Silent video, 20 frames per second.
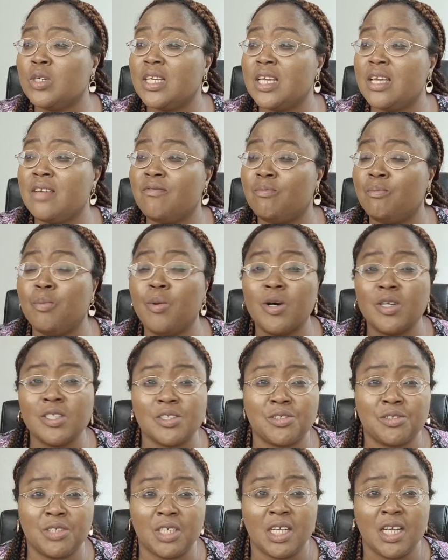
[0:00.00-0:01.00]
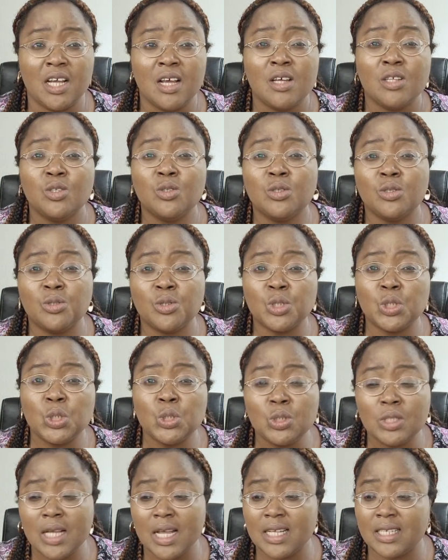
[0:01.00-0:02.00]
give bursary to
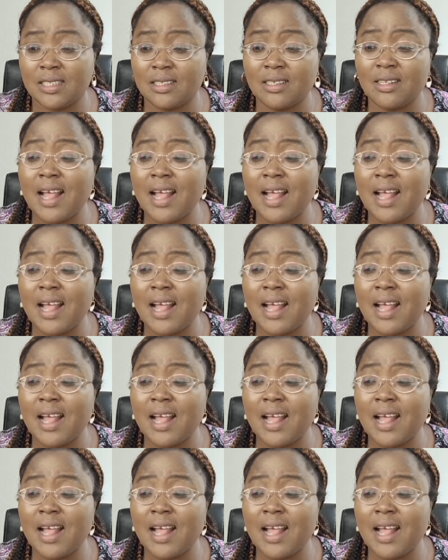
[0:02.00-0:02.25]
students.